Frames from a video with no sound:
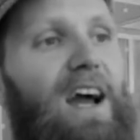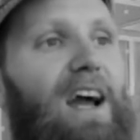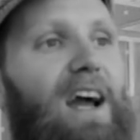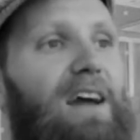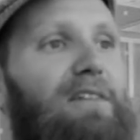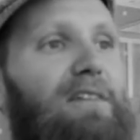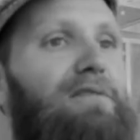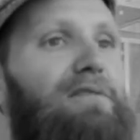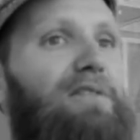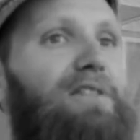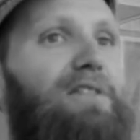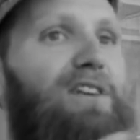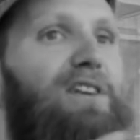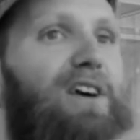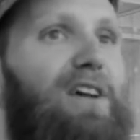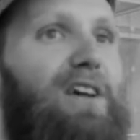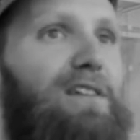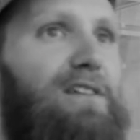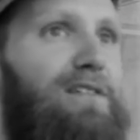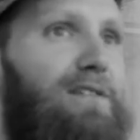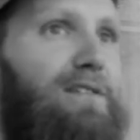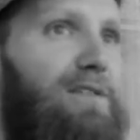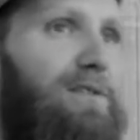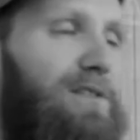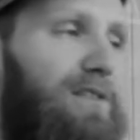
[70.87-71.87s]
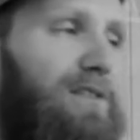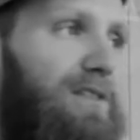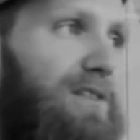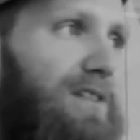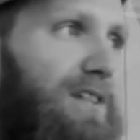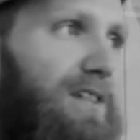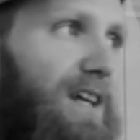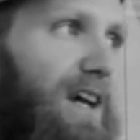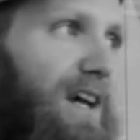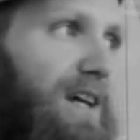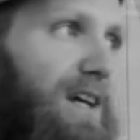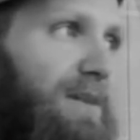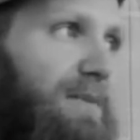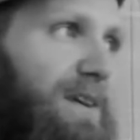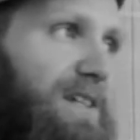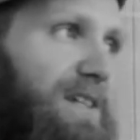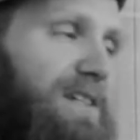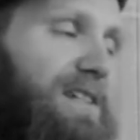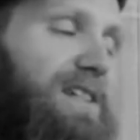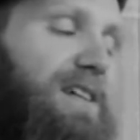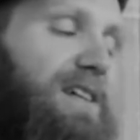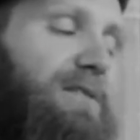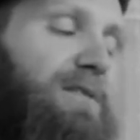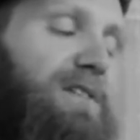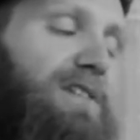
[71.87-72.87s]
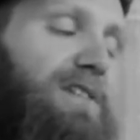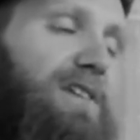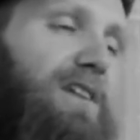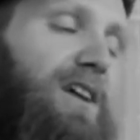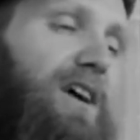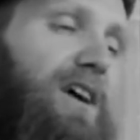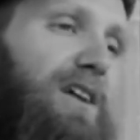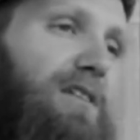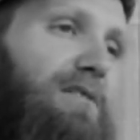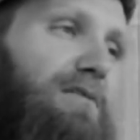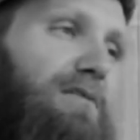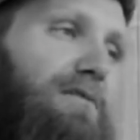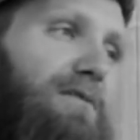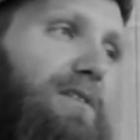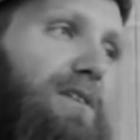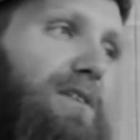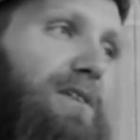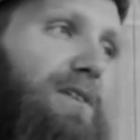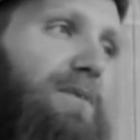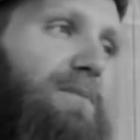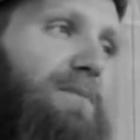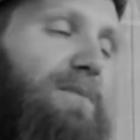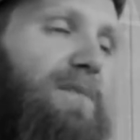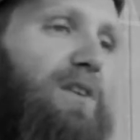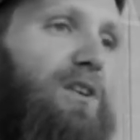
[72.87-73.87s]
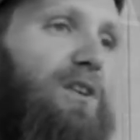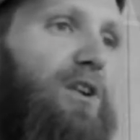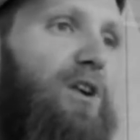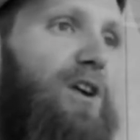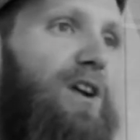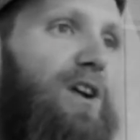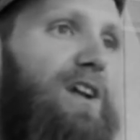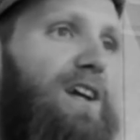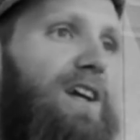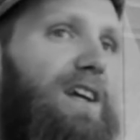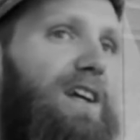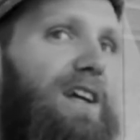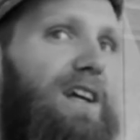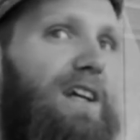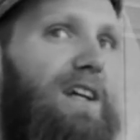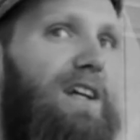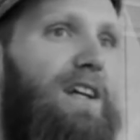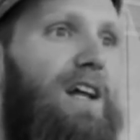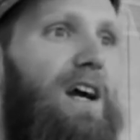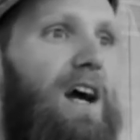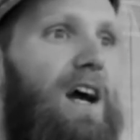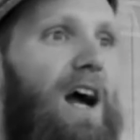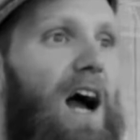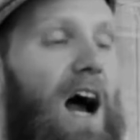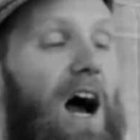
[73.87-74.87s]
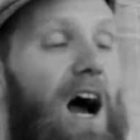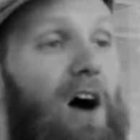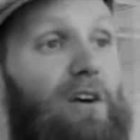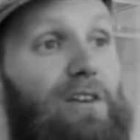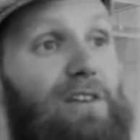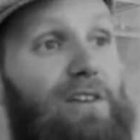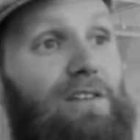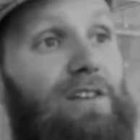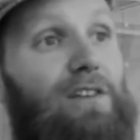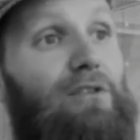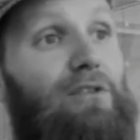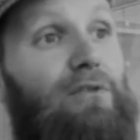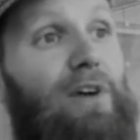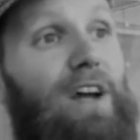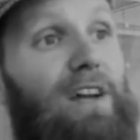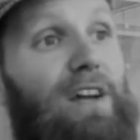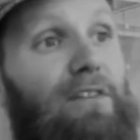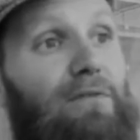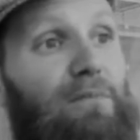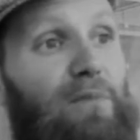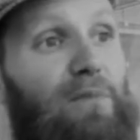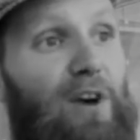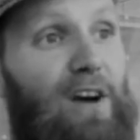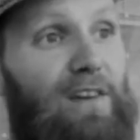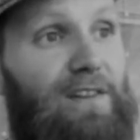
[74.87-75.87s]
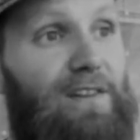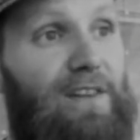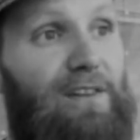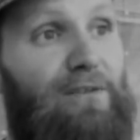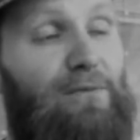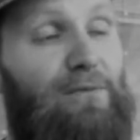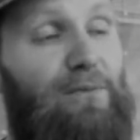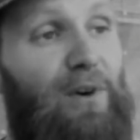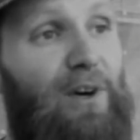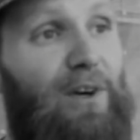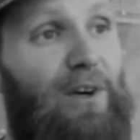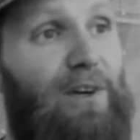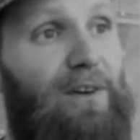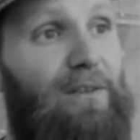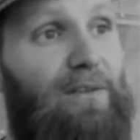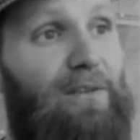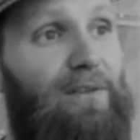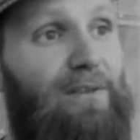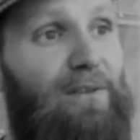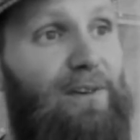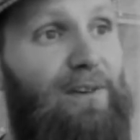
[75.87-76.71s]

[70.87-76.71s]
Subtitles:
And for the other students, I imagine there was a lot of learning in how does a creative process work.